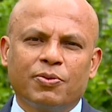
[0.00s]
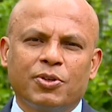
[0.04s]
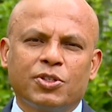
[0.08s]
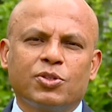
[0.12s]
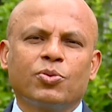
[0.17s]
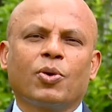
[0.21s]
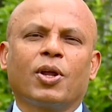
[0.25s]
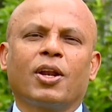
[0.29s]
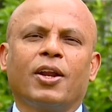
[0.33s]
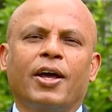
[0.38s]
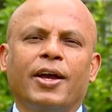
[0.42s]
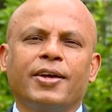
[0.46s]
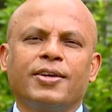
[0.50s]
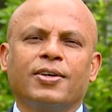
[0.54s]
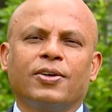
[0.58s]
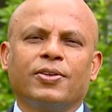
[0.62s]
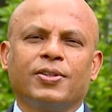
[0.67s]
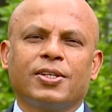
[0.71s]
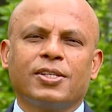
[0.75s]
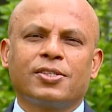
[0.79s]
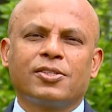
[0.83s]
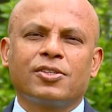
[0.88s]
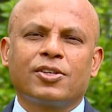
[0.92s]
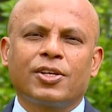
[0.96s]
which were lying
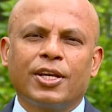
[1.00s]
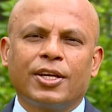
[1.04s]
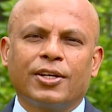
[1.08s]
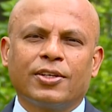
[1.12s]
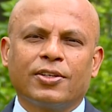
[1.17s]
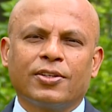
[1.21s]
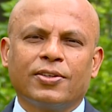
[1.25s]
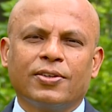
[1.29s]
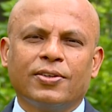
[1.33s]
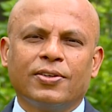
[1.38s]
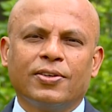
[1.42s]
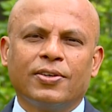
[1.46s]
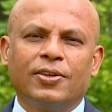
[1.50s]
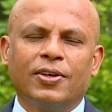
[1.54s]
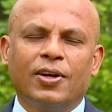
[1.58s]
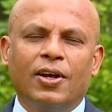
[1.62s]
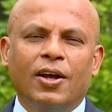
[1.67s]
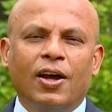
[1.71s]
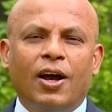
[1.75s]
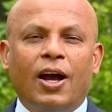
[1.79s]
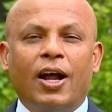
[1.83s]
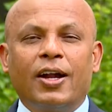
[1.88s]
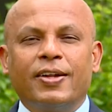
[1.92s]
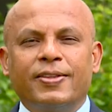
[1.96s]
on the street,
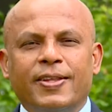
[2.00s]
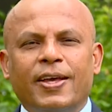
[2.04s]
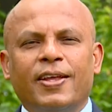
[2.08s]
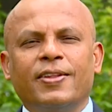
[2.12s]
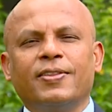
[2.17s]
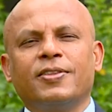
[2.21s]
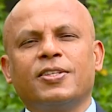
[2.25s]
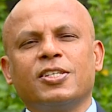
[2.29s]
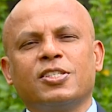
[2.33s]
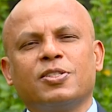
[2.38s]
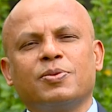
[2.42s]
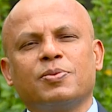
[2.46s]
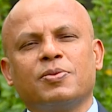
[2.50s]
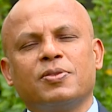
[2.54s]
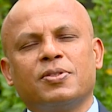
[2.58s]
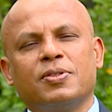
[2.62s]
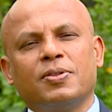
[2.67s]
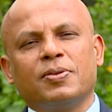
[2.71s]
and then this